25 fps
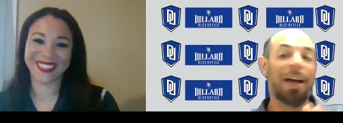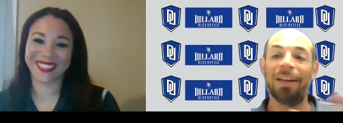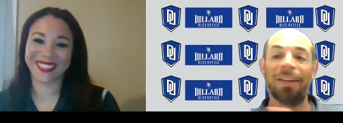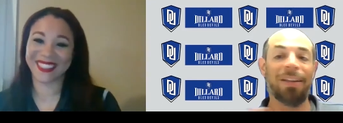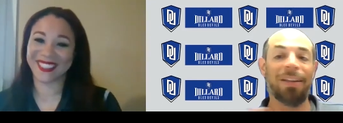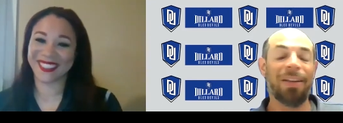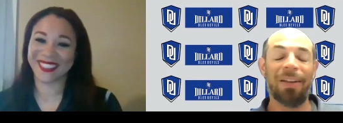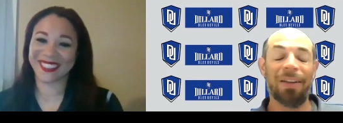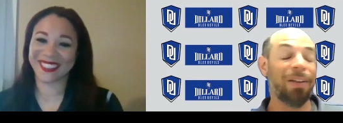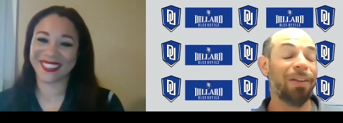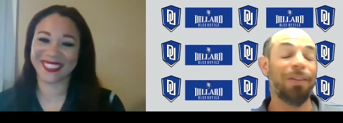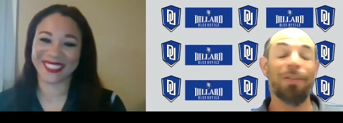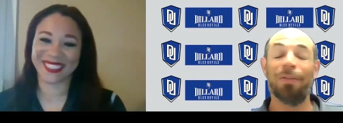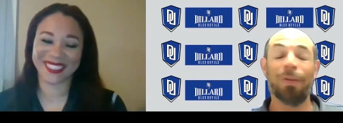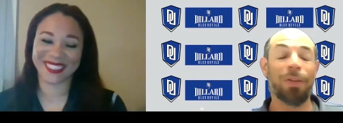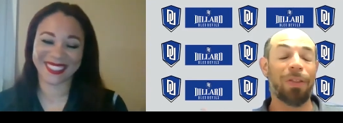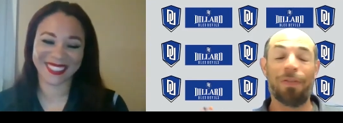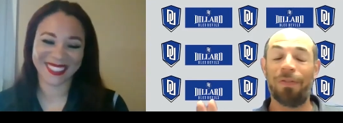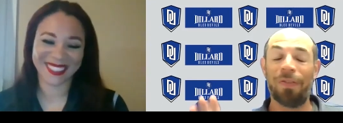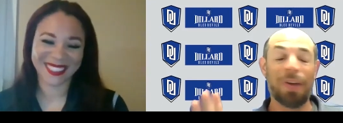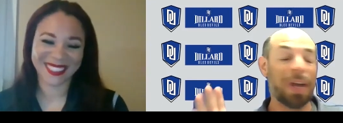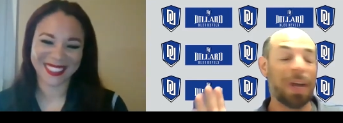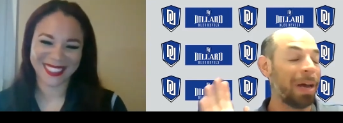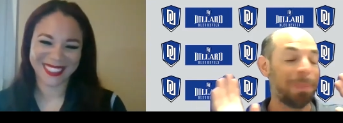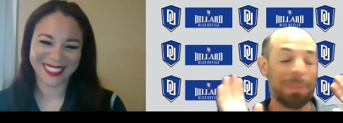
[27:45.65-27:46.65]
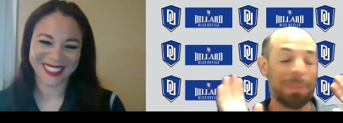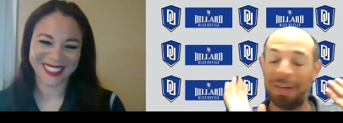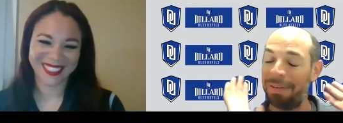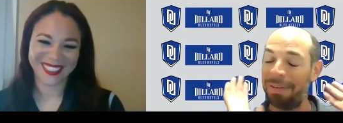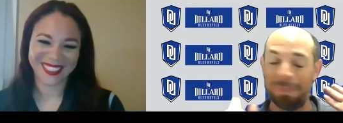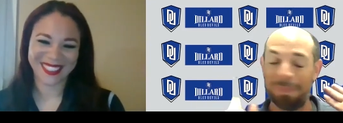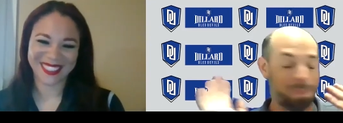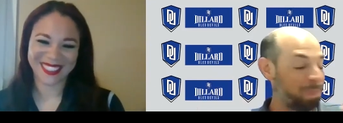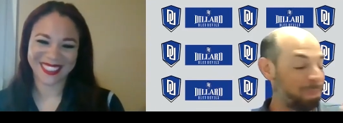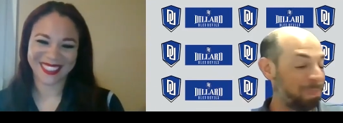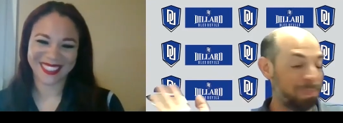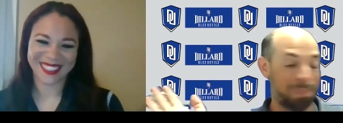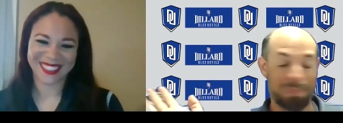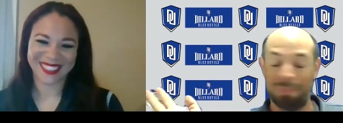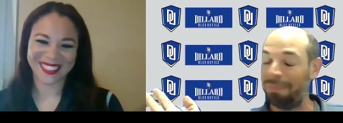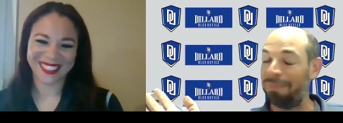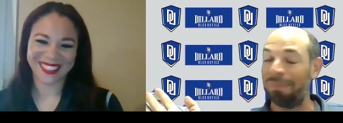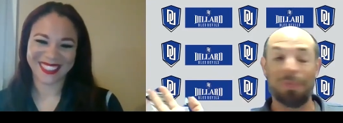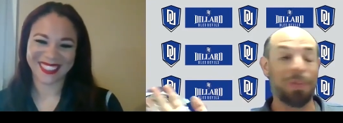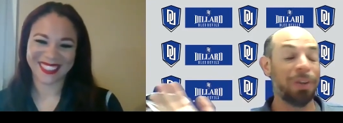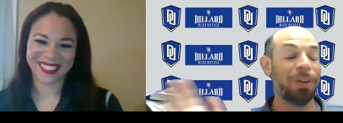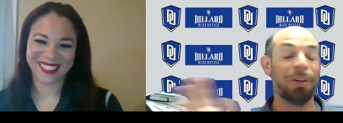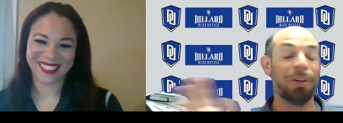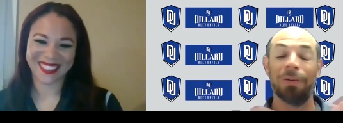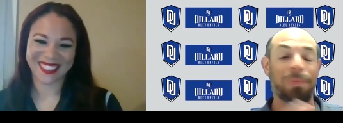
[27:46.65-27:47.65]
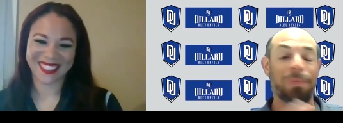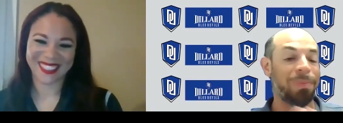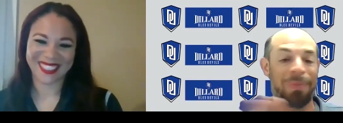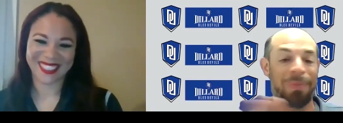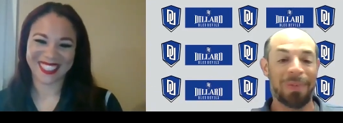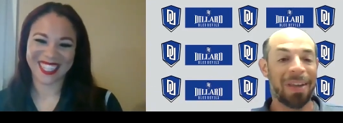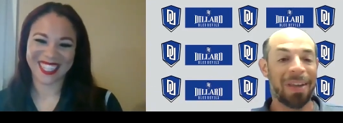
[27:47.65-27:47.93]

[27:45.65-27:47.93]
Speaker 1: uh, even with a family your